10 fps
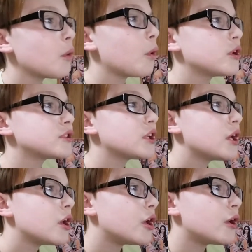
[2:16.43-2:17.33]
was
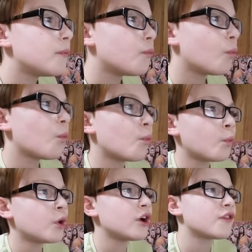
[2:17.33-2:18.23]

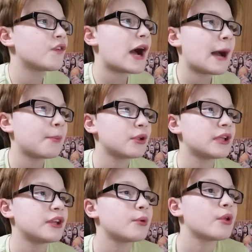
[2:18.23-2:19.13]
work for Apple
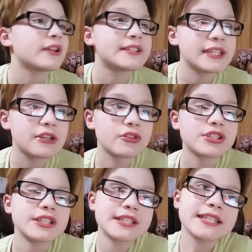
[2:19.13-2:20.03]
and know all their
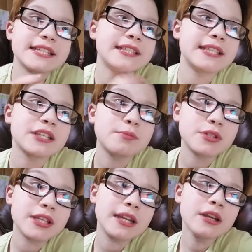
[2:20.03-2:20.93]
secrets, and
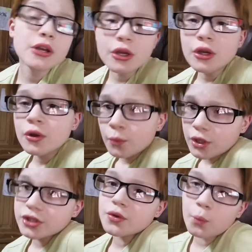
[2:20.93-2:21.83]
66%
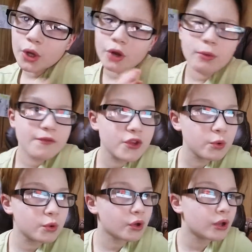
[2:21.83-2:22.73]
was work with
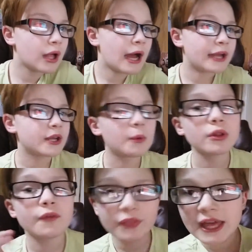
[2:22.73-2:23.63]
Google and know
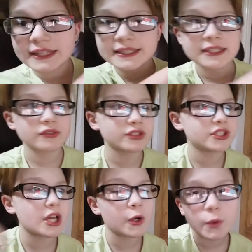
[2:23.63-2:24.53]
all of their secrets.
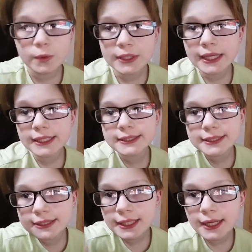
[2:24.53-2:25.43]
So
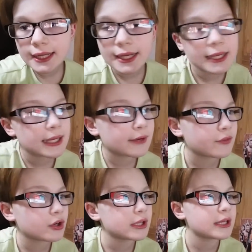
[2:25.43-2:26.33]
yes, I have
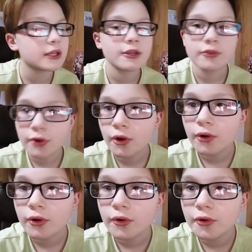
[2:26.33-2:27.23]
got it
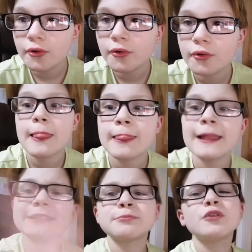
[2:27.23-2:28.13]
wrong.
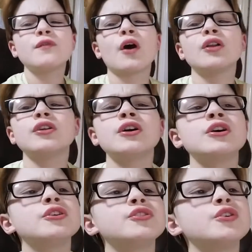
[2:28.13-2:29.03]
Let's move on
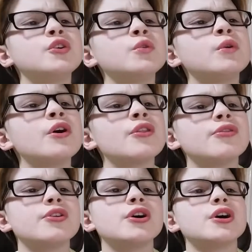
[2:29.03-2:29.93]
to
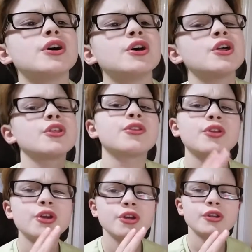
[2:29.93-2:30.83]
the
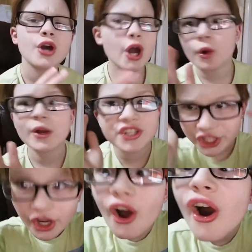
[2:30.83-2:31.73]
third question.